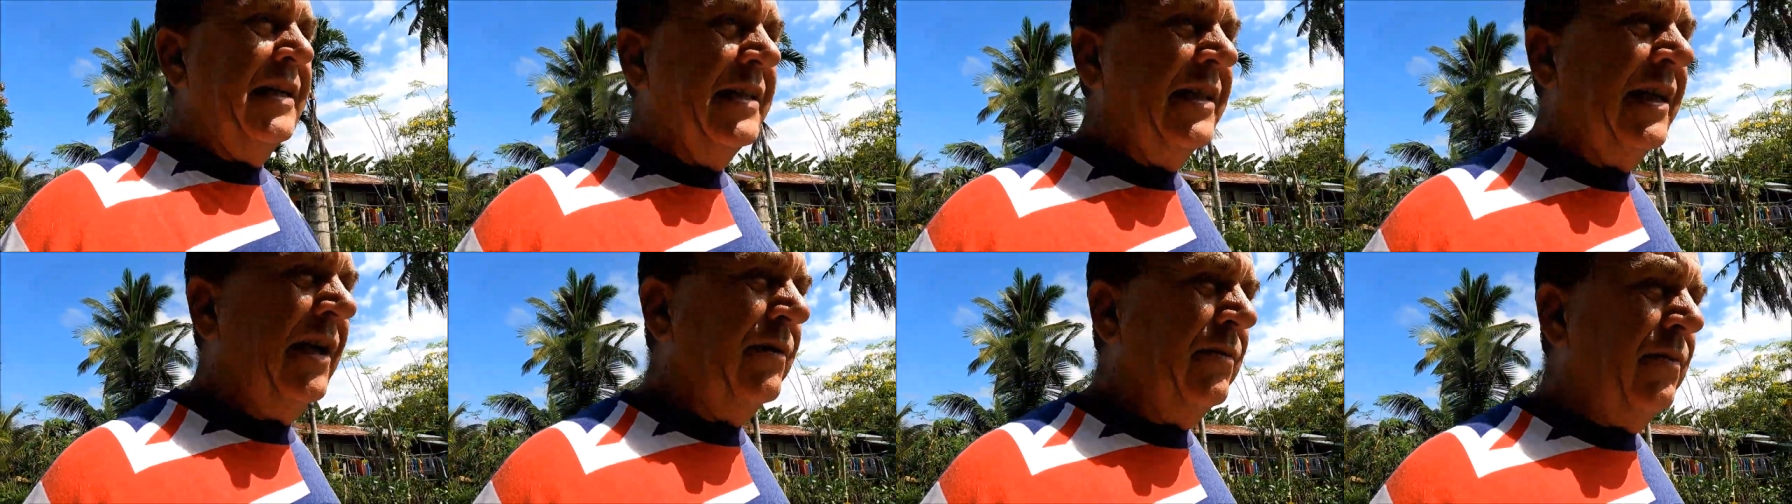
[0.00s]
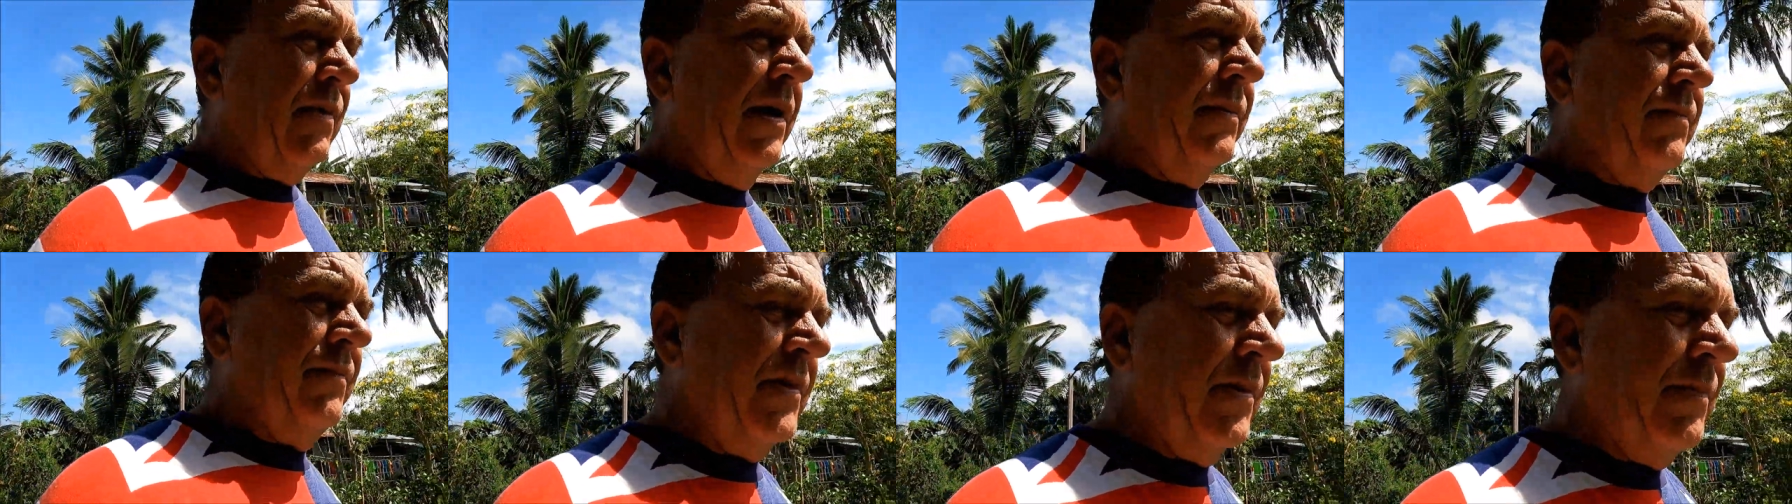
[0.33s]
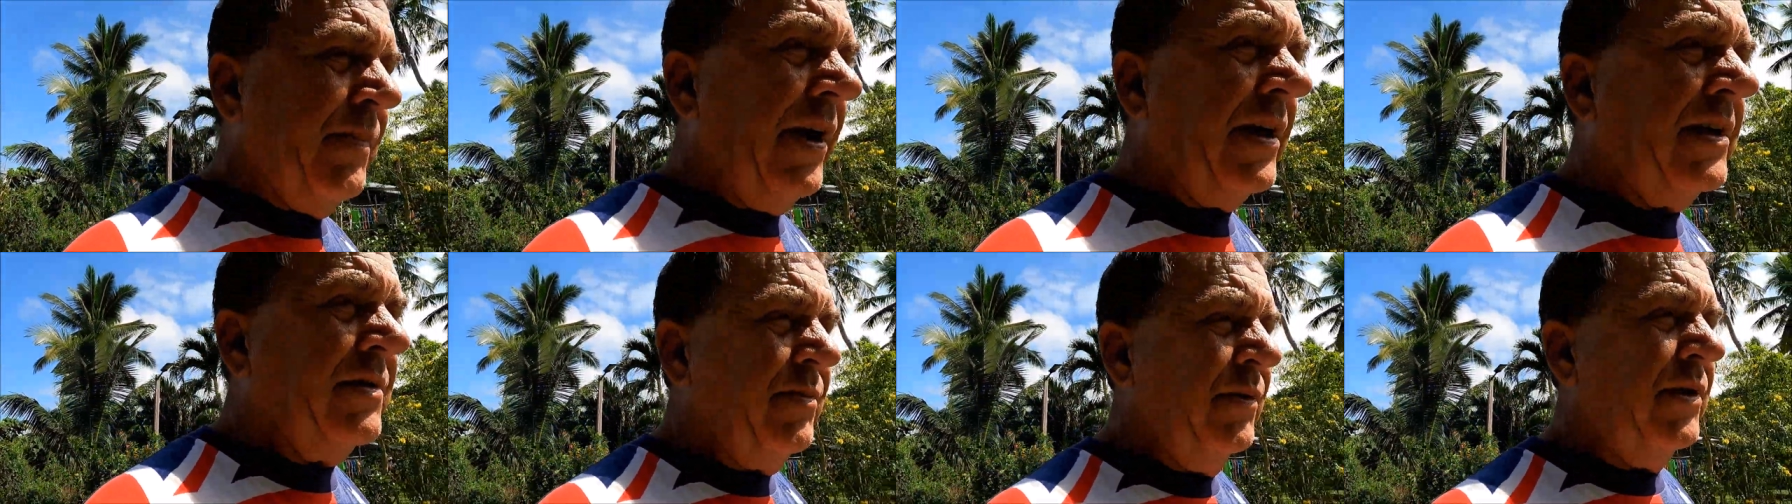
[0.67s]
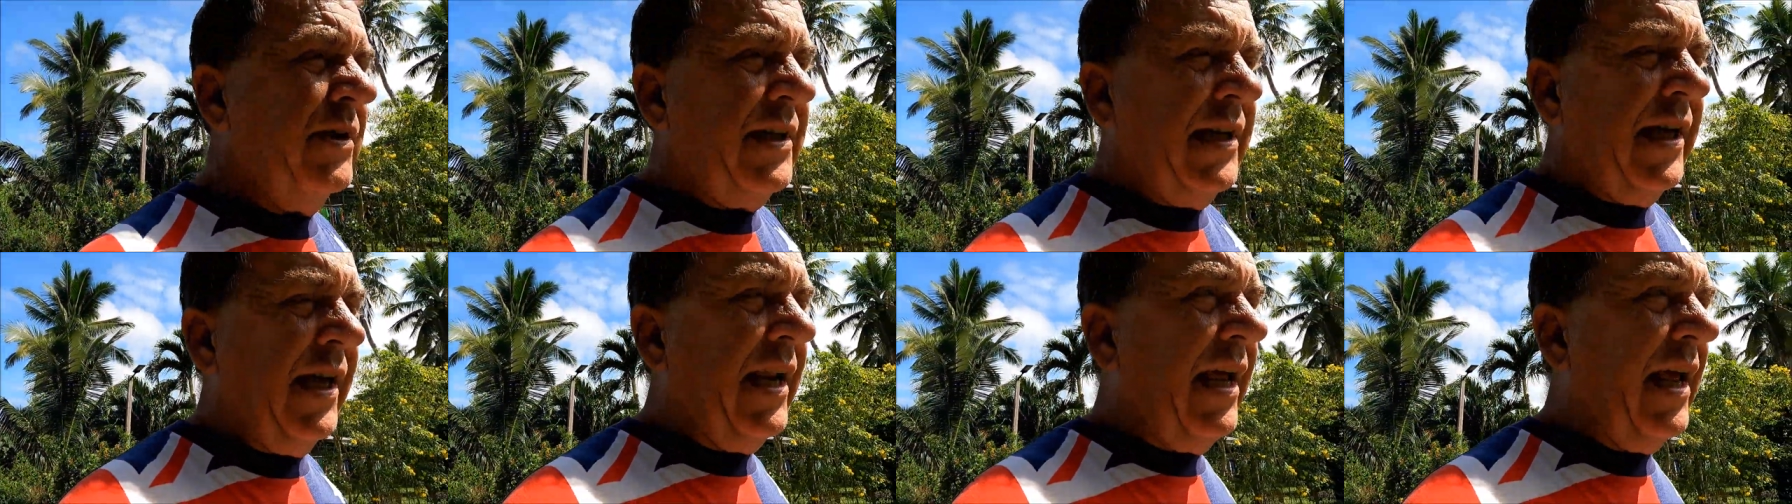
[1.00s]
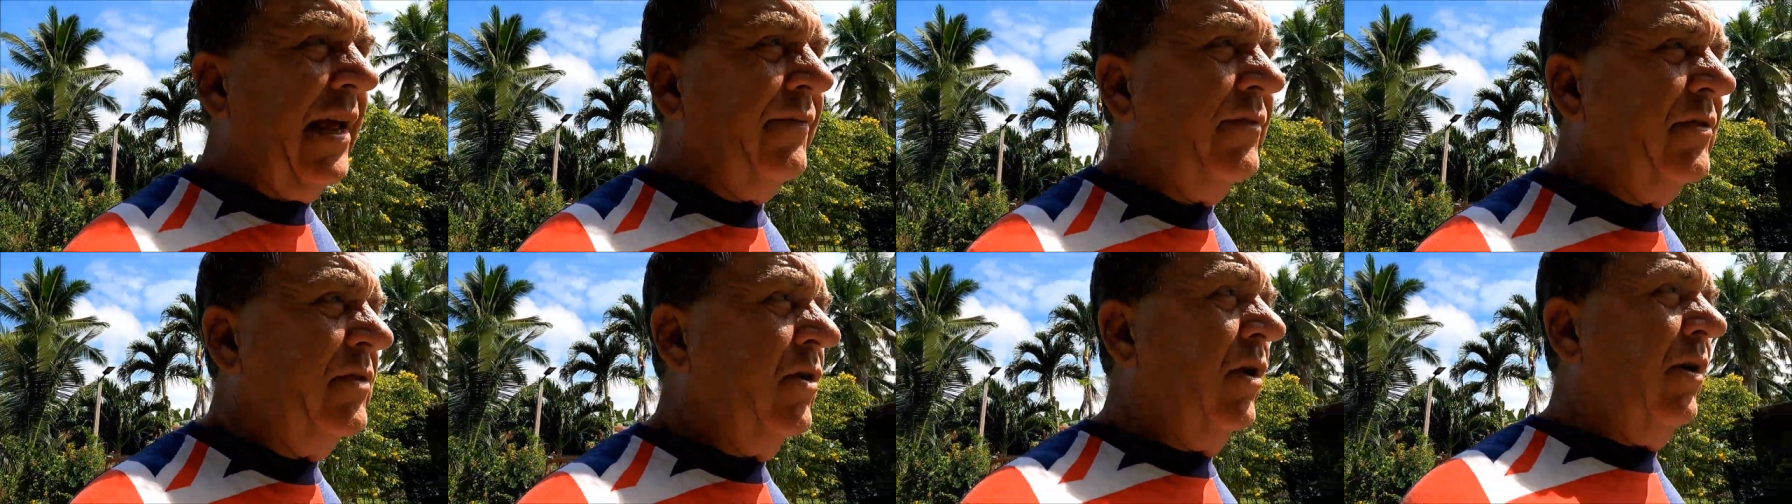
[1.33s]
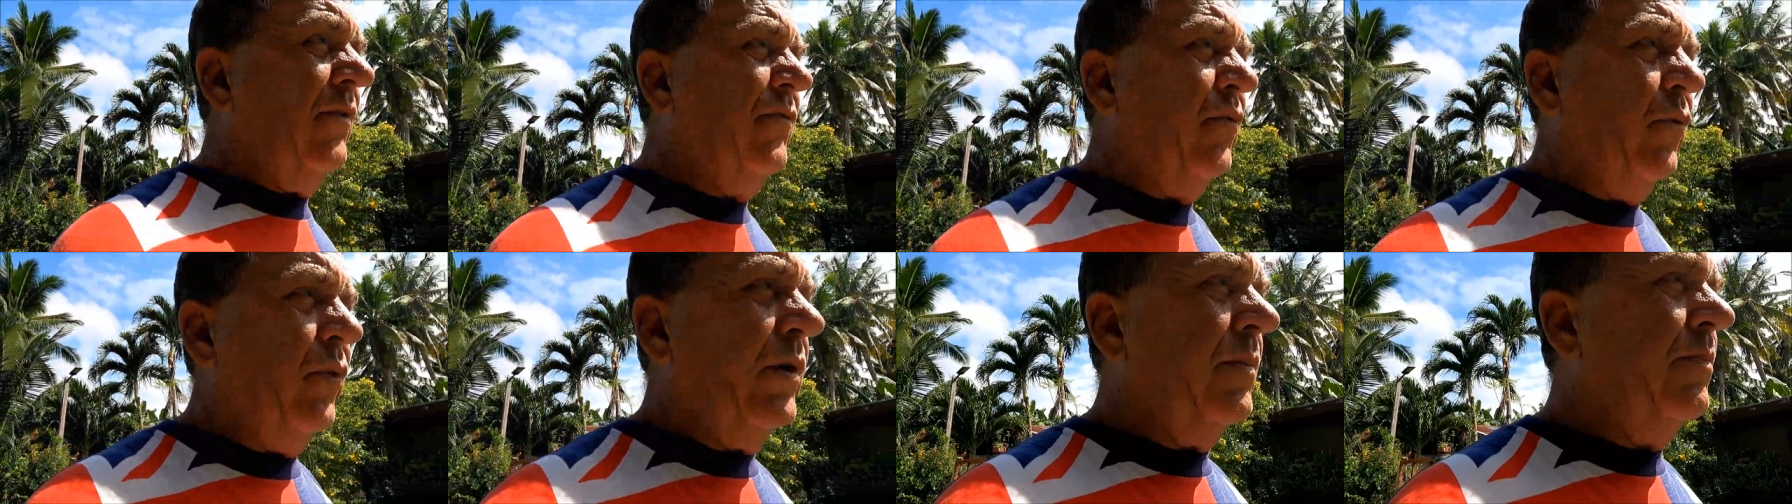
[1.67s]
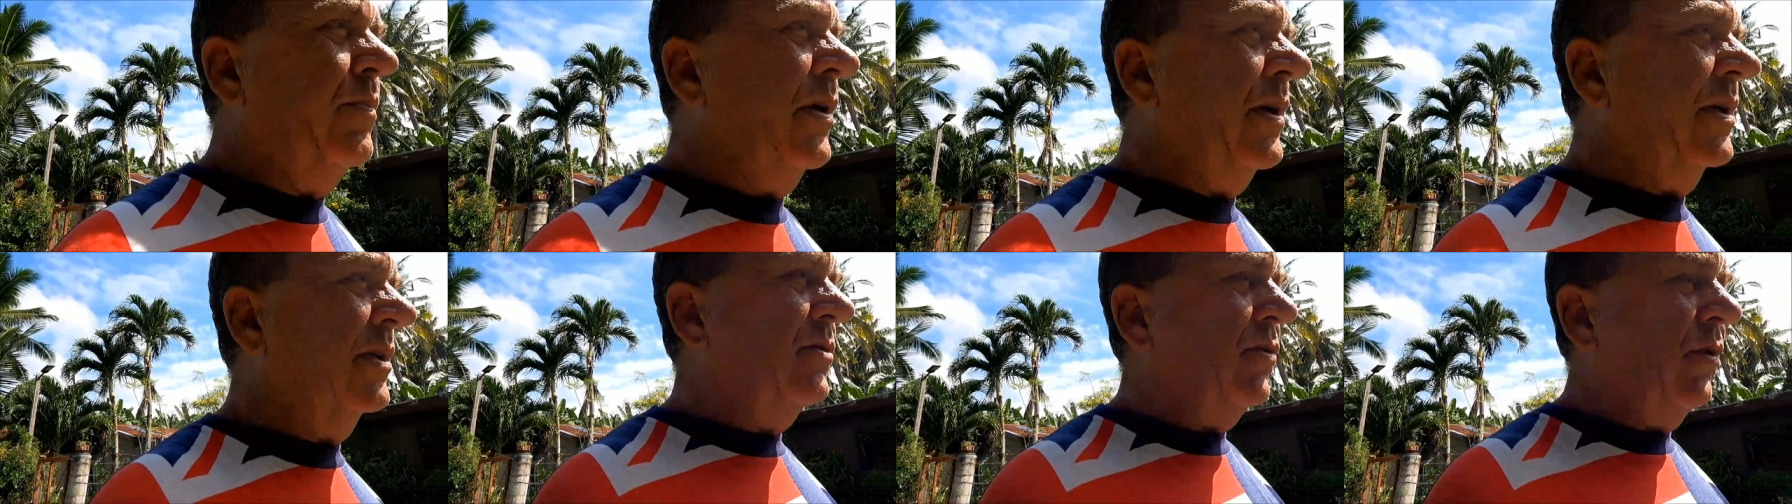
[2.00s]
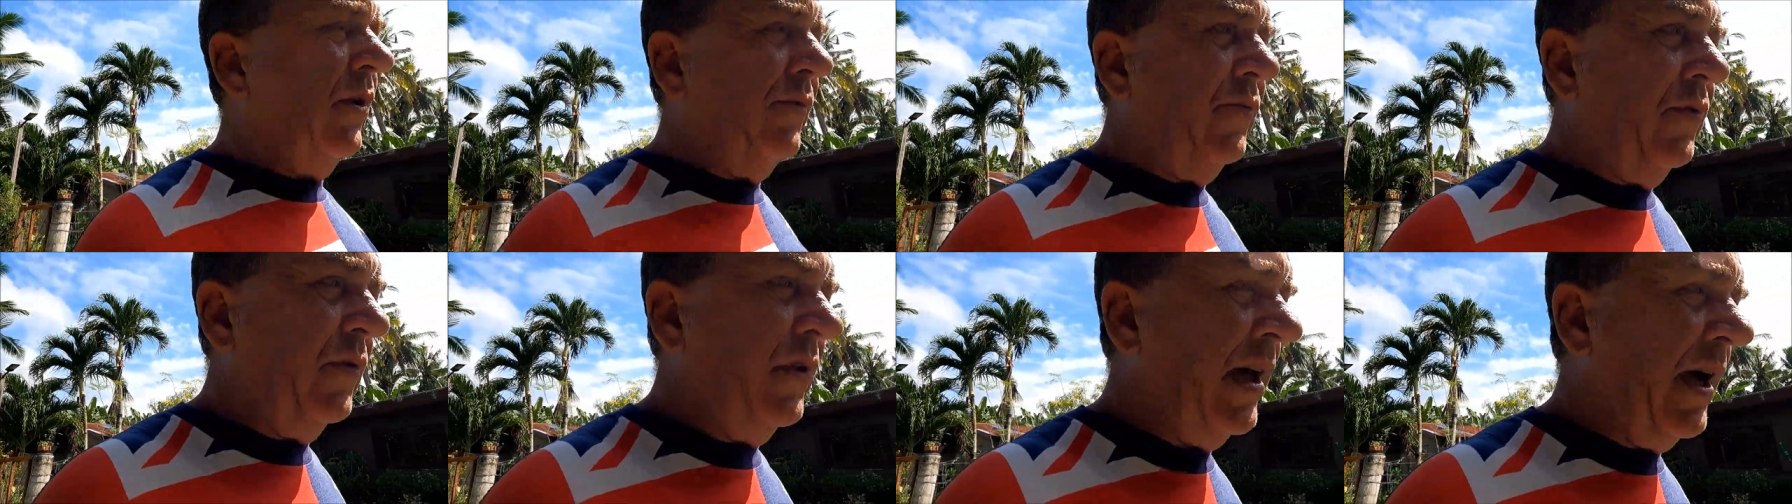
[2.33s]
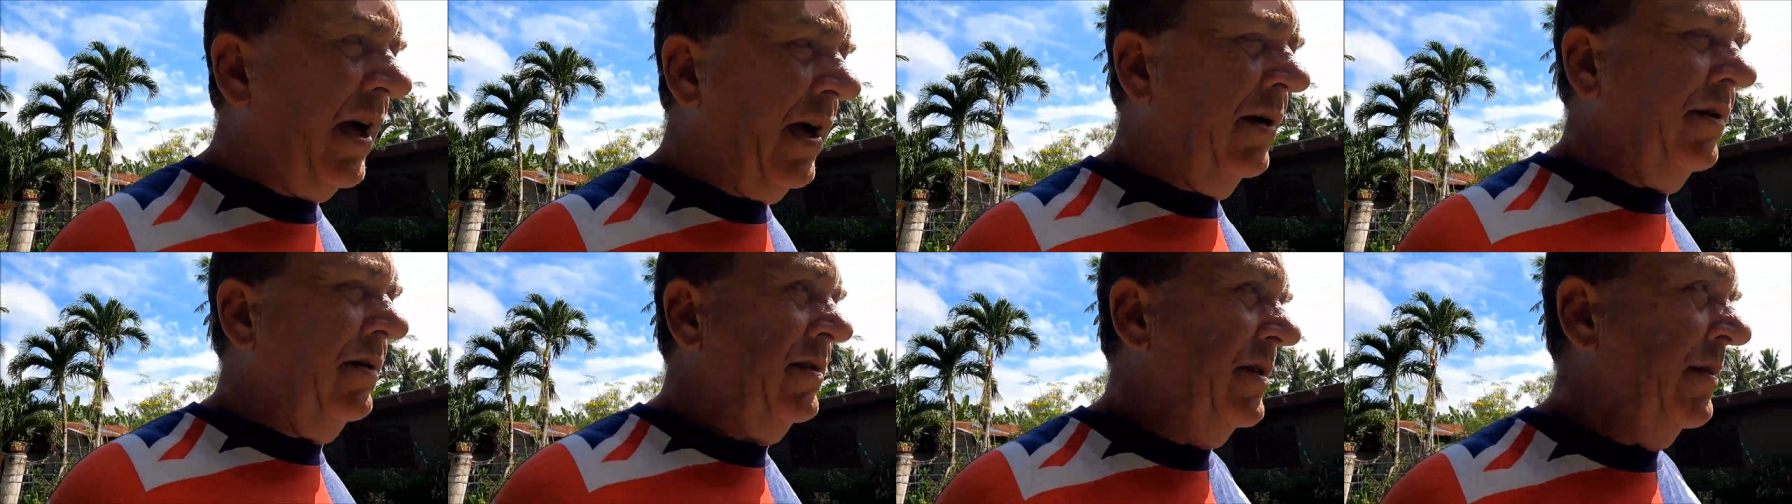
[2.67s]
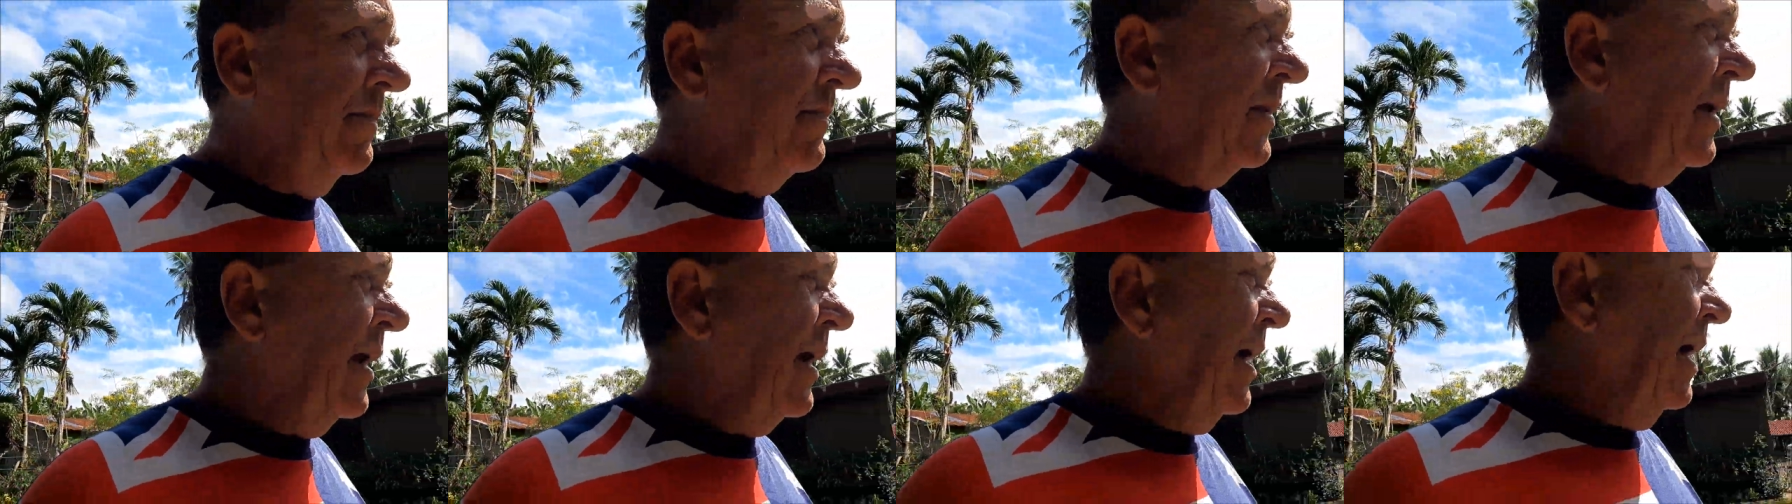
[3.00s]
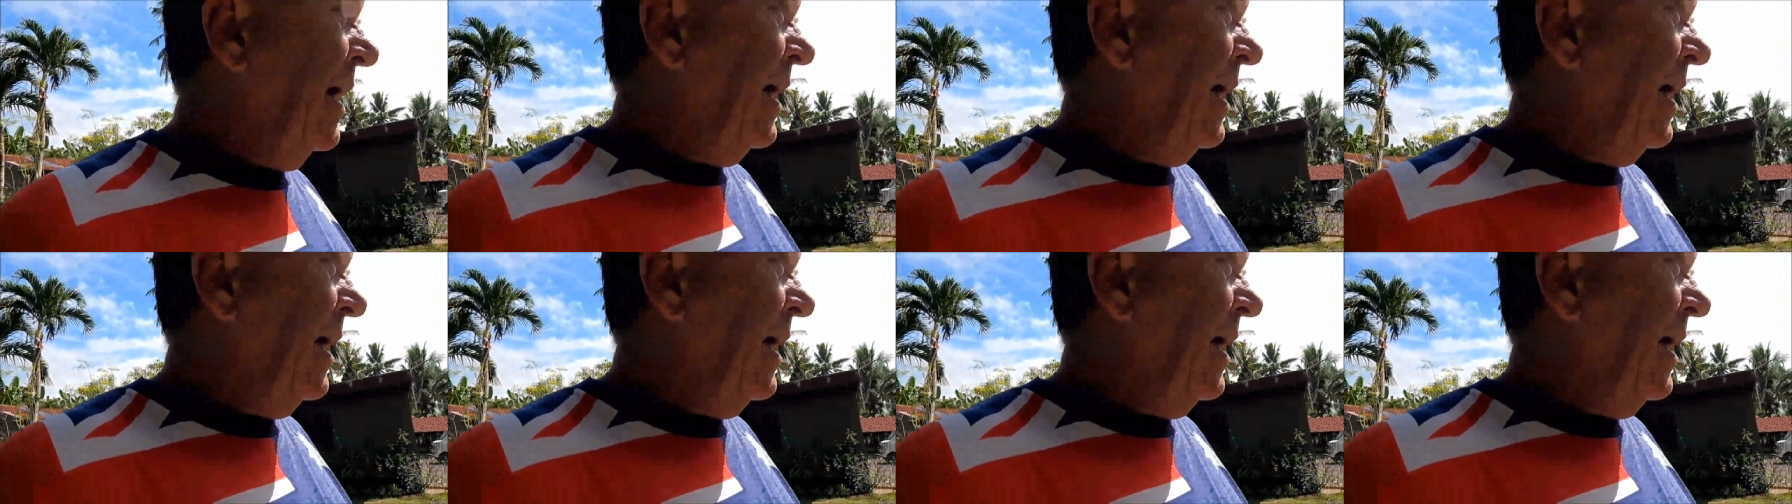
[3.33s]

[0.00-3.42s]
So the maximum you're going to have is like 40 psi through the hose.